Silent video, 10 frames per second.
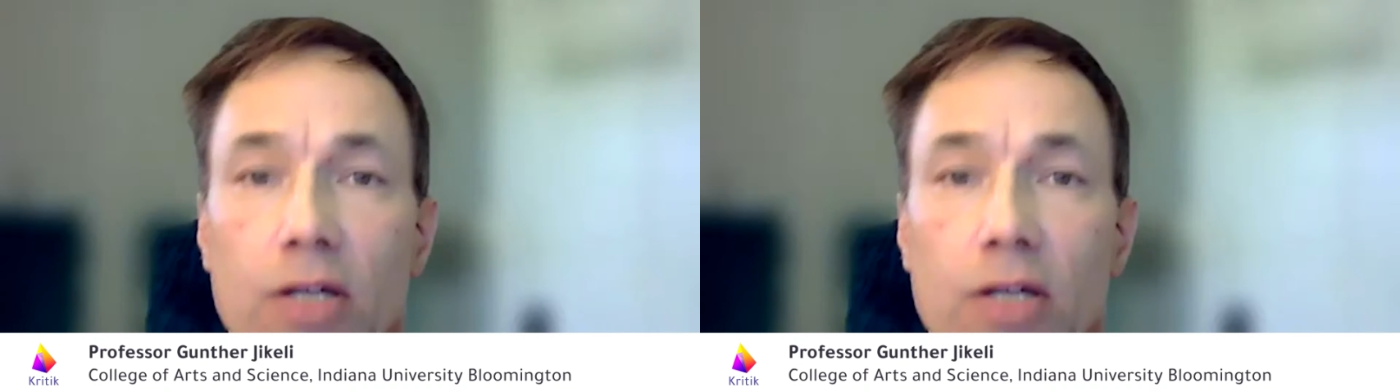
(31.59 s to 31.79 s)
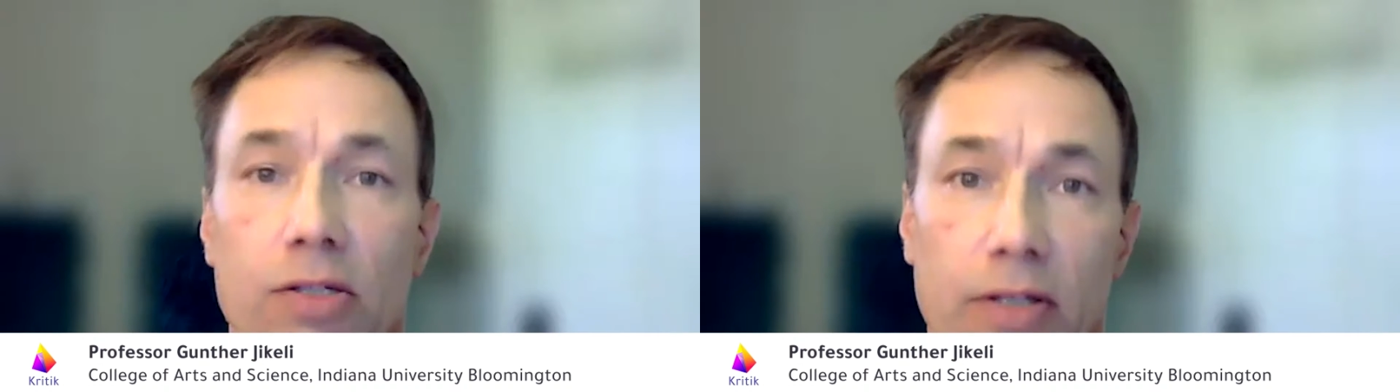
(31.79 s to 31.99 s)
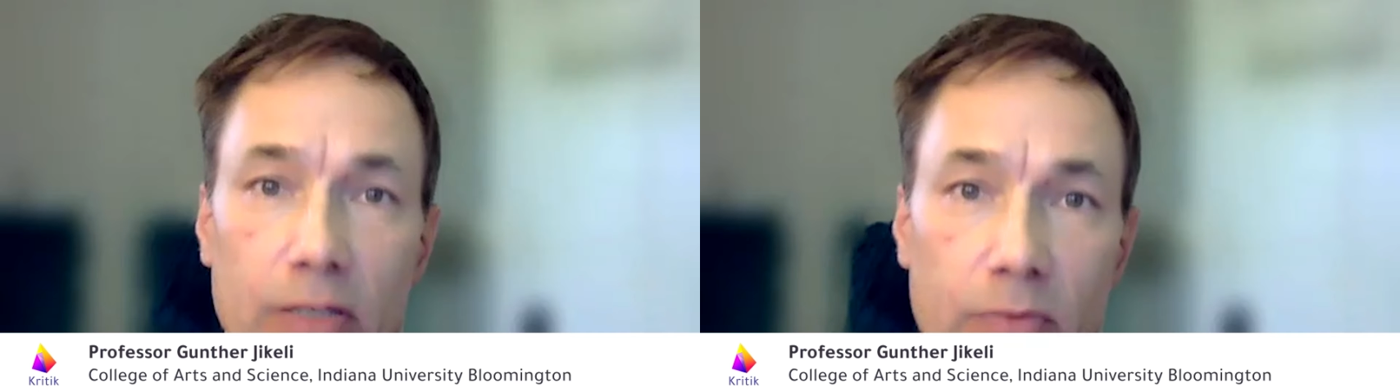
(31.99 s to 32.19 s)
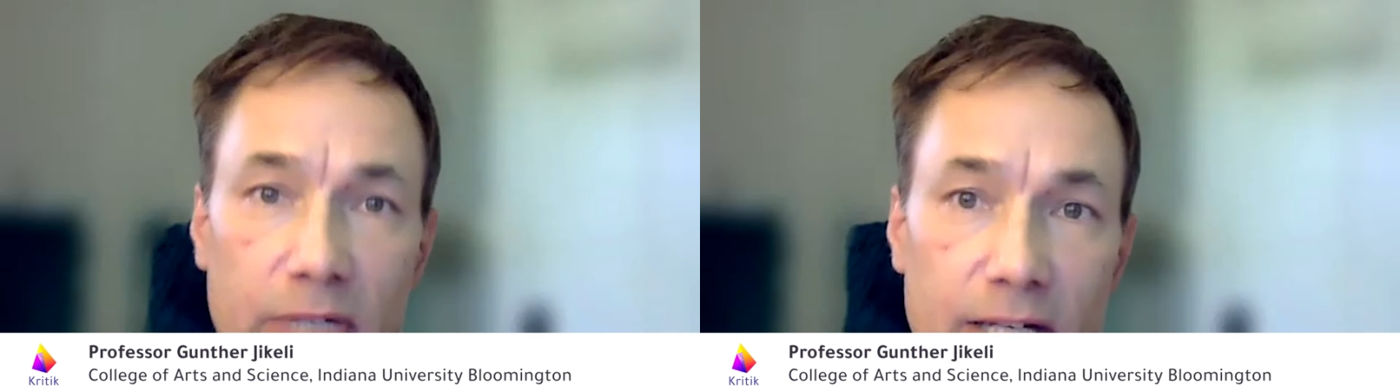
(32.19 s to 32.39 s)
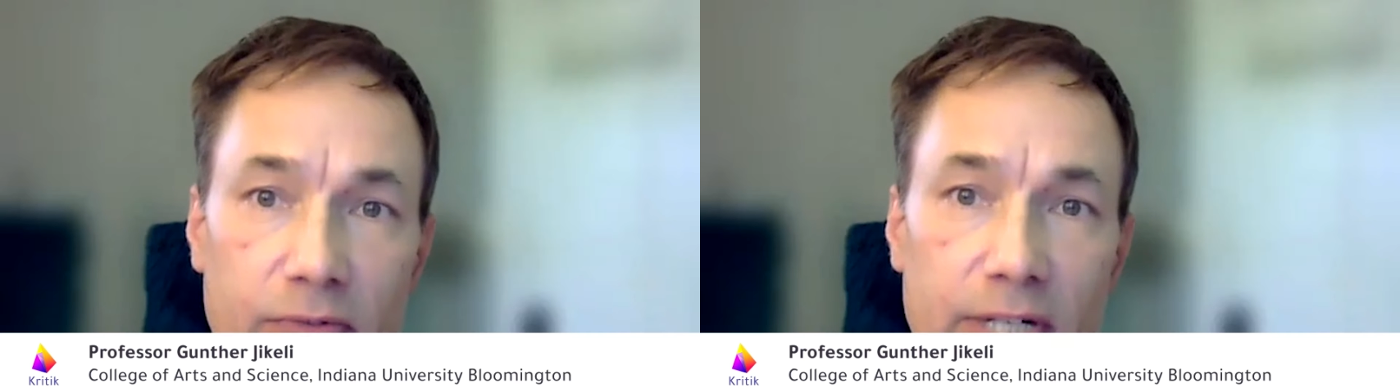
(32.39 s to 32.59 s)
so that we
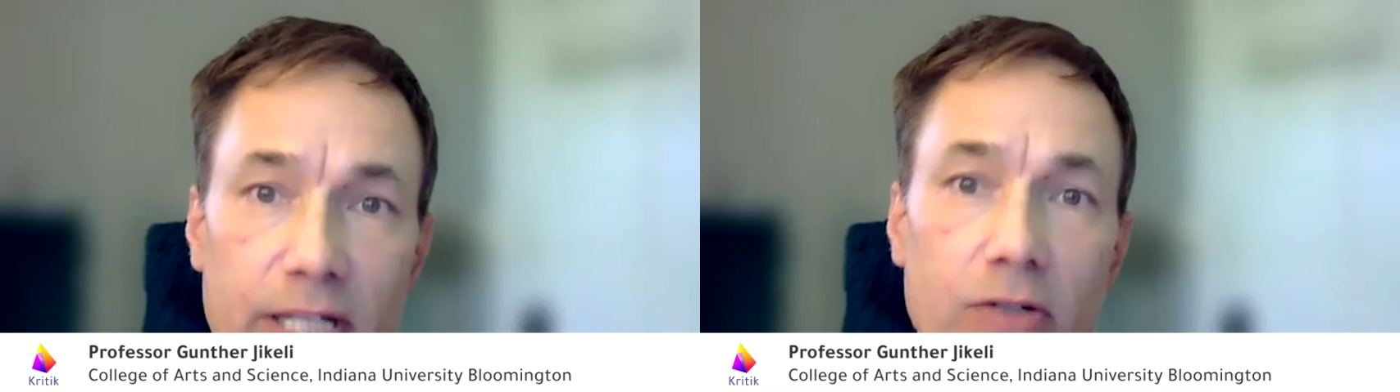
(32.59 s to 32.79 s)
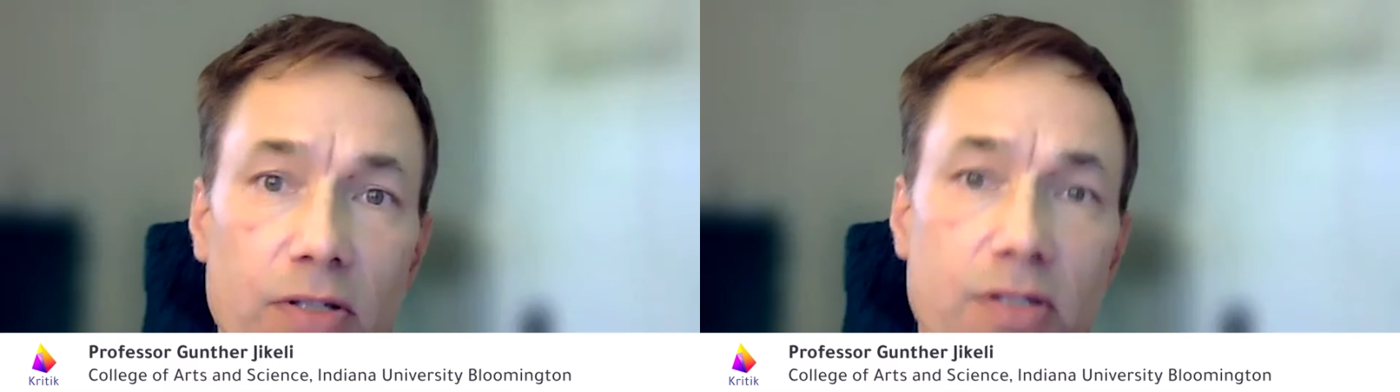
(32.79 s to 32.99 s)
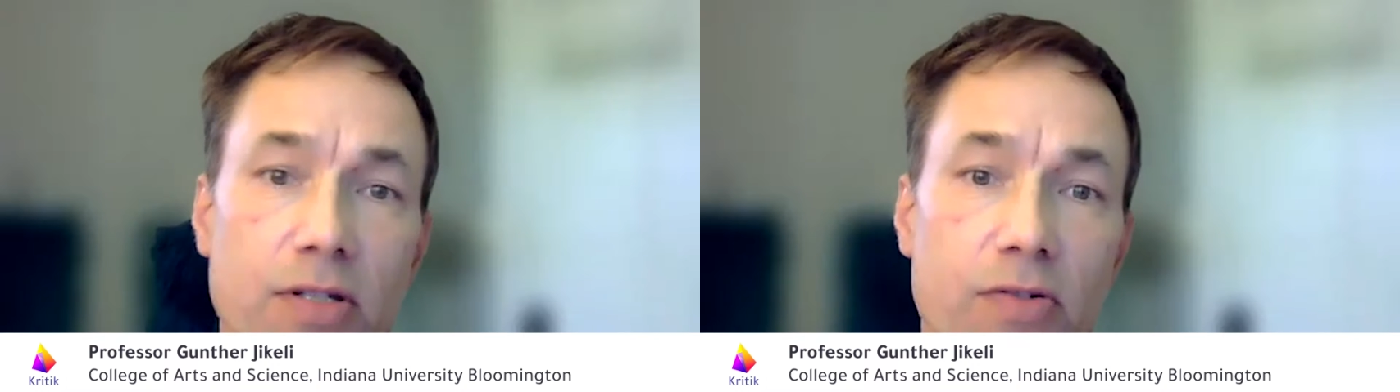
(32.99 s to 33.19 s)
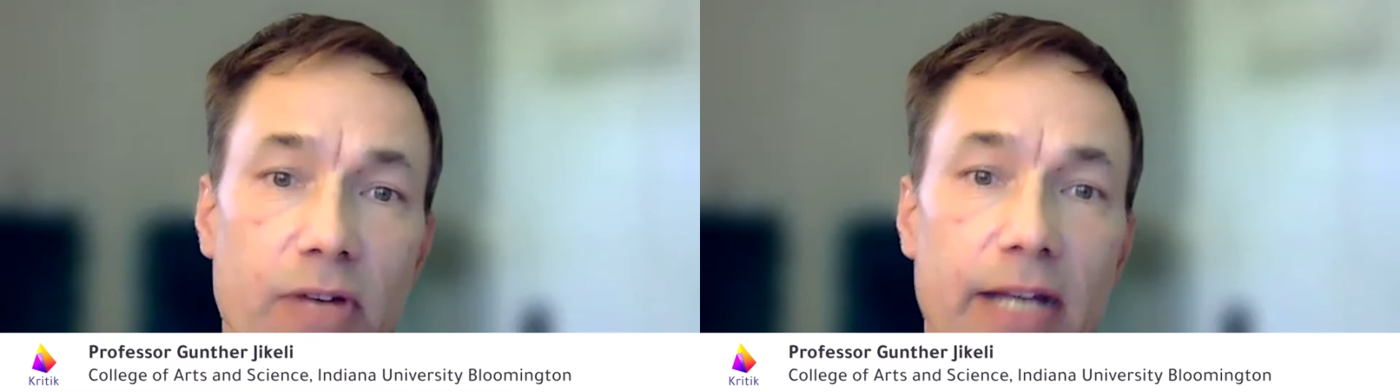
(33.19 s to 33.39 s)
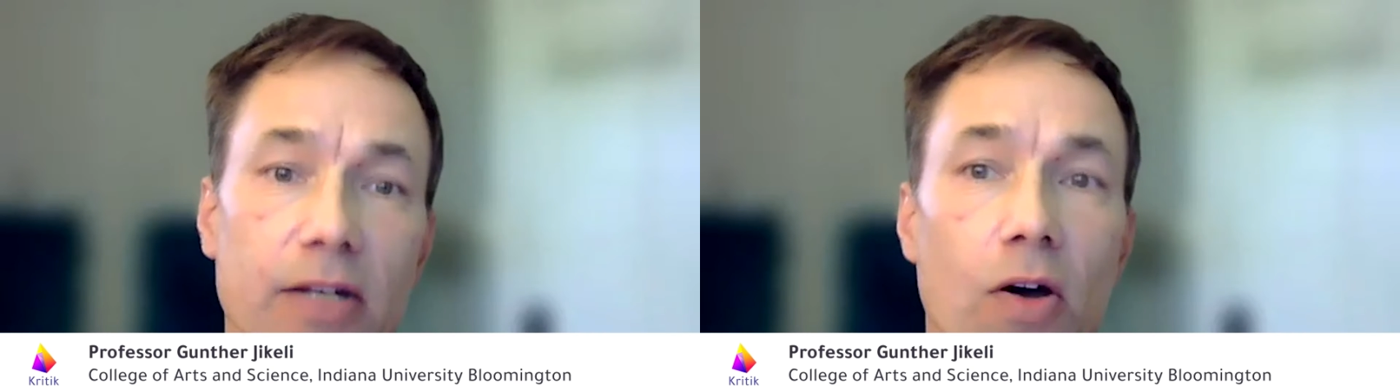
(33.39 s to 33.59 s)
can really
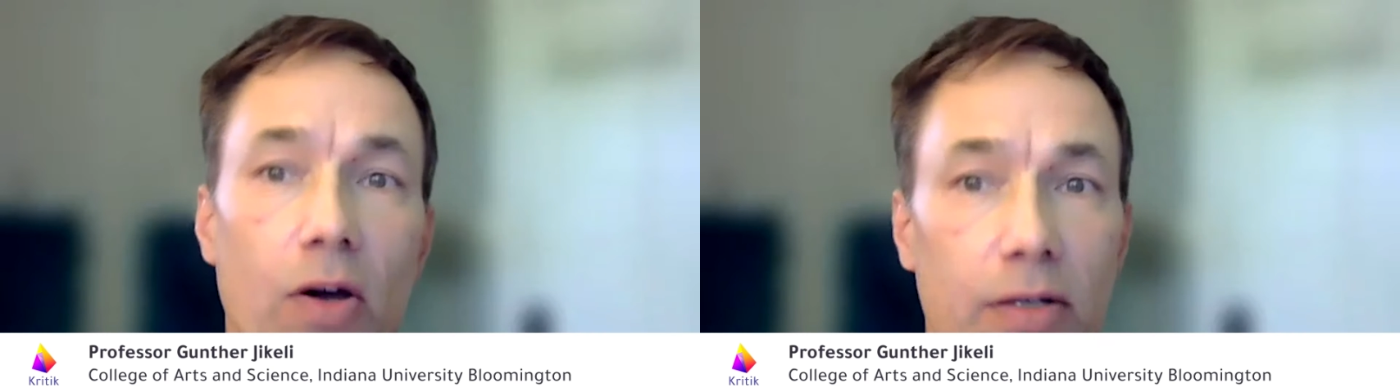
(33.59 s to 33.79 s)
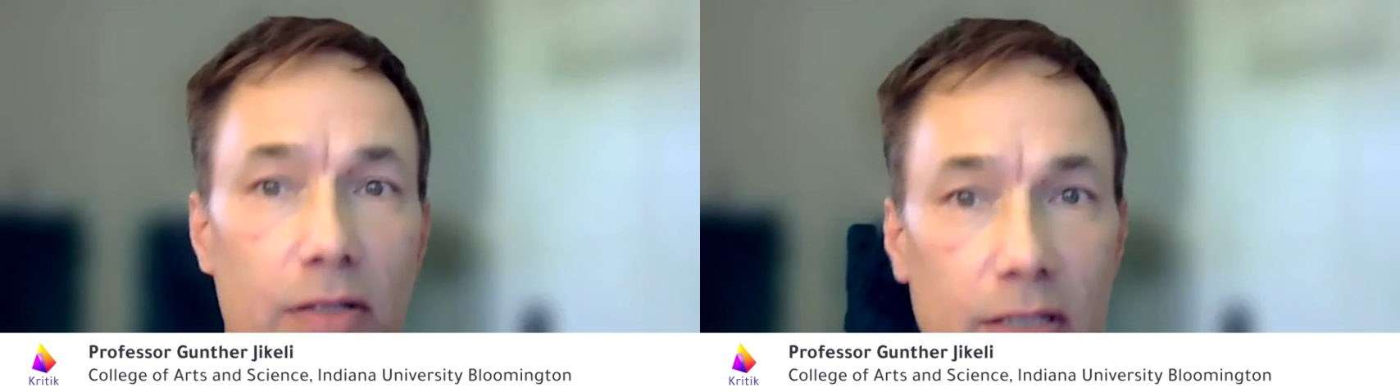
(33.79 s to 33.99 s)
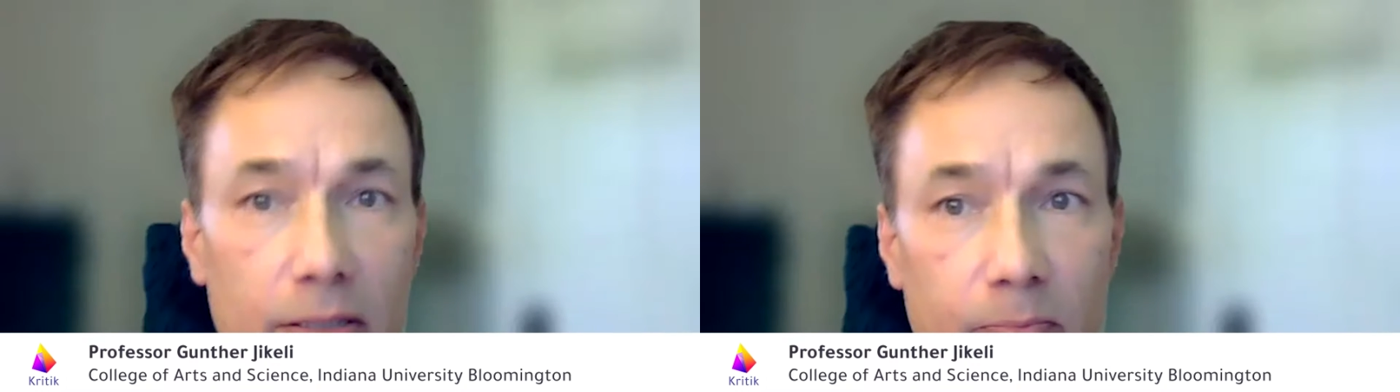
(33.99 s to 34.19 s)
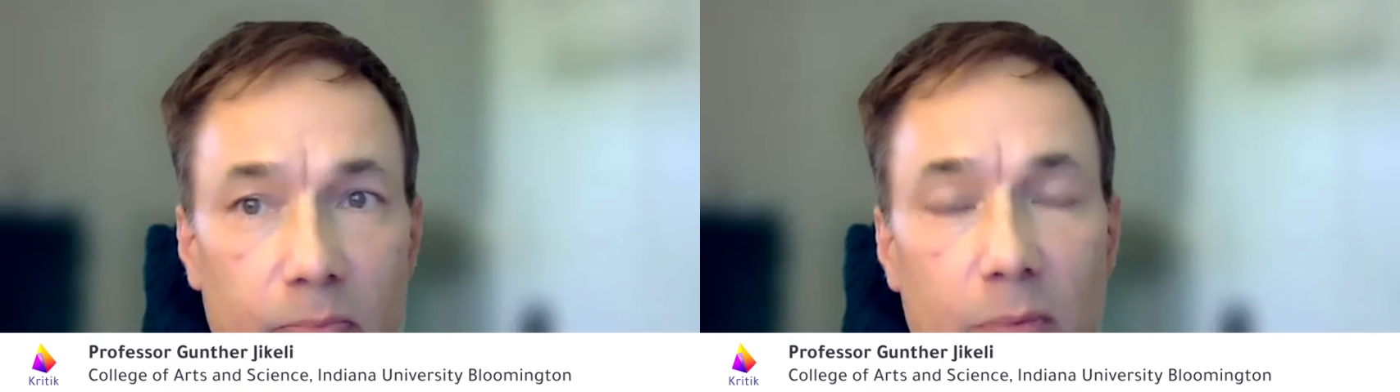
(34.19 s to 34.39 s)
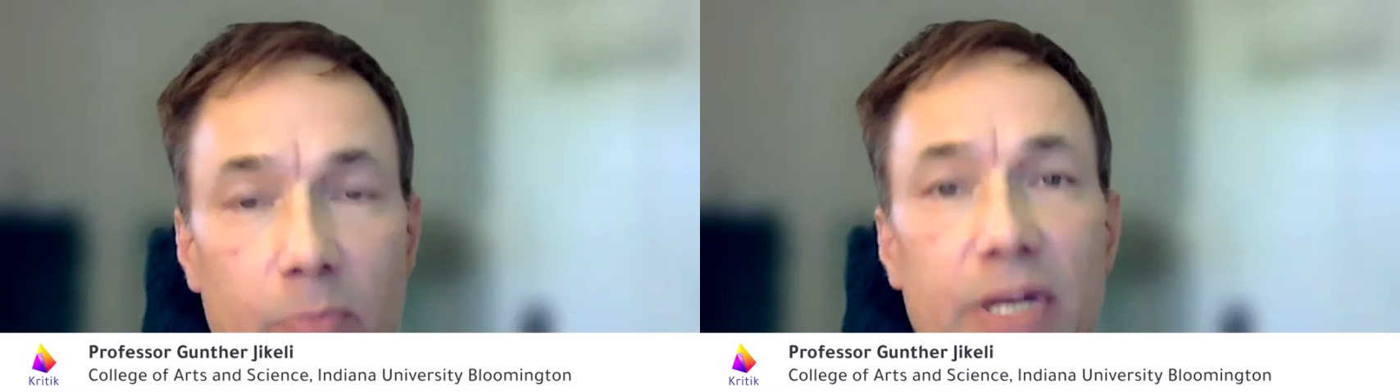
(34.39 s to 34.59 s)
concentrate on the
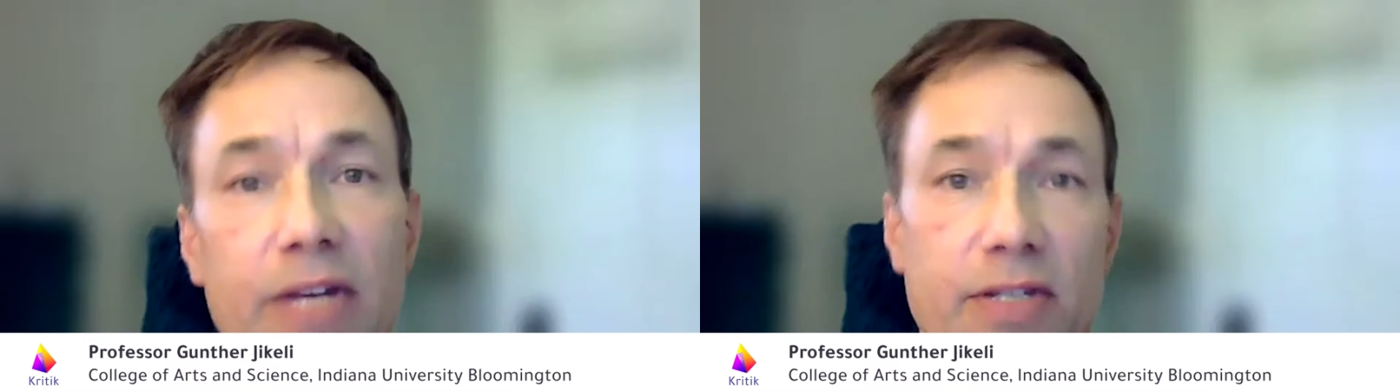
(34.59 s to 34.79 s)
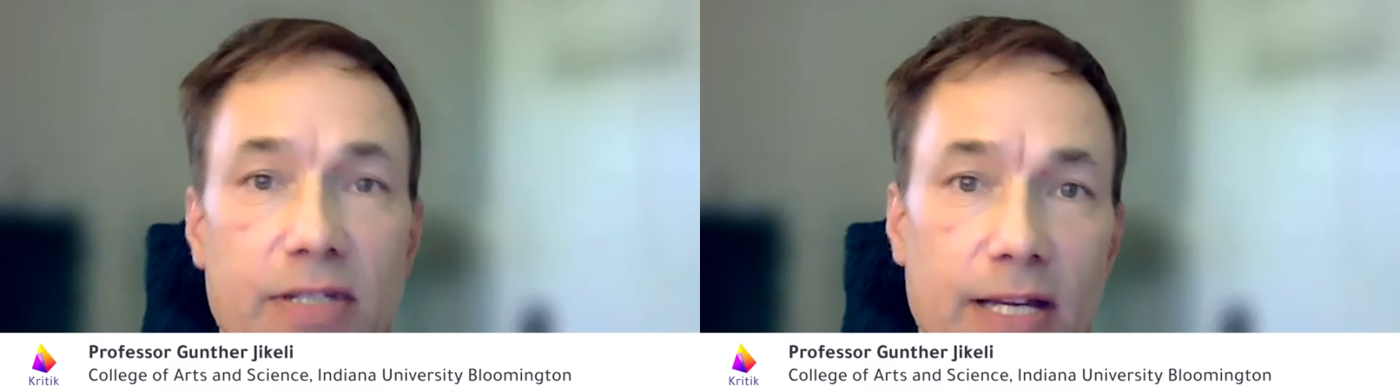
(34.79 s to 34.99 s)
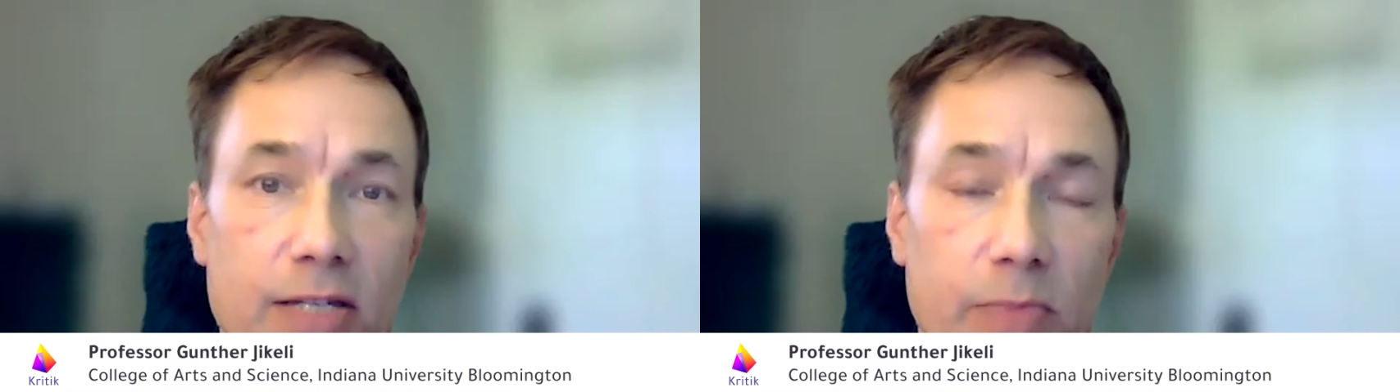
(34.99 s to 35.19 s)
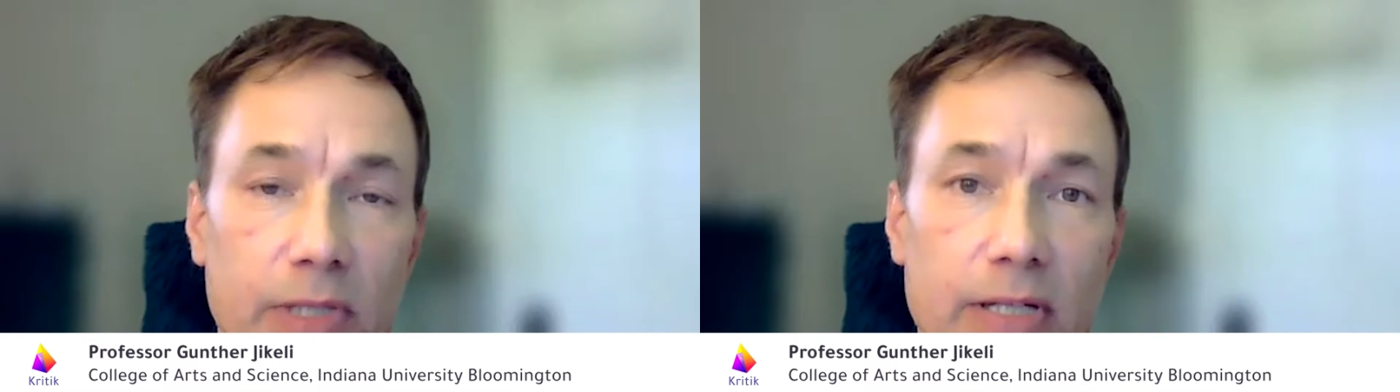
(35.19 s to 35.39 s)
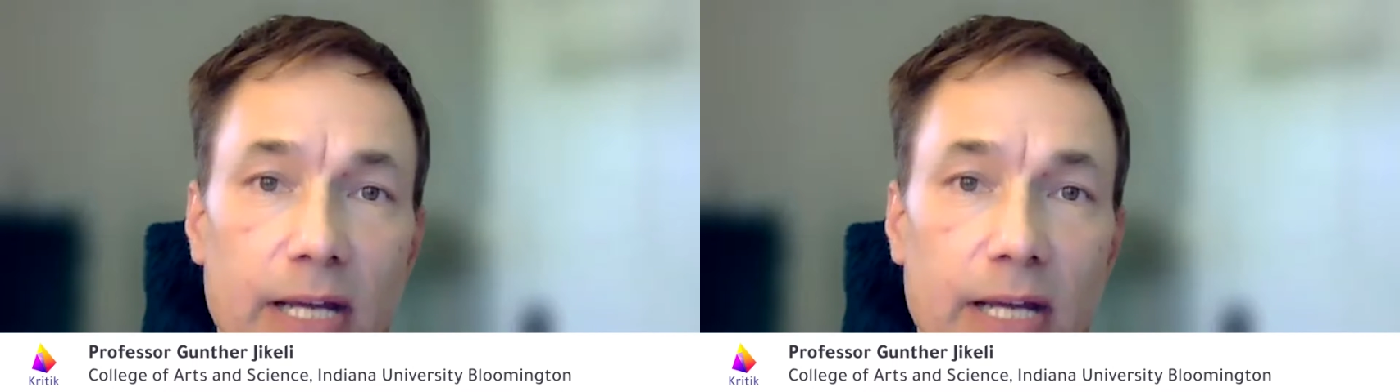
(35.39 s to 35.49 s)
peer assessment.